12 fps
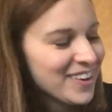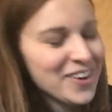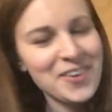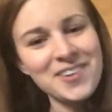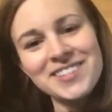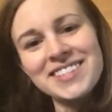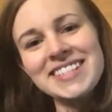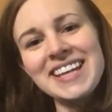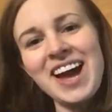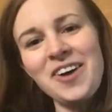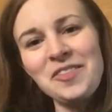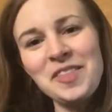or just
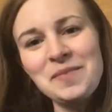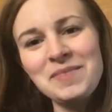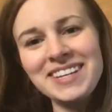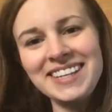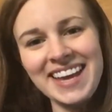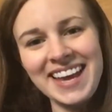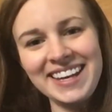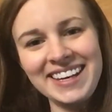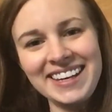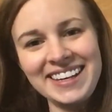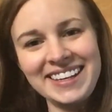count them again.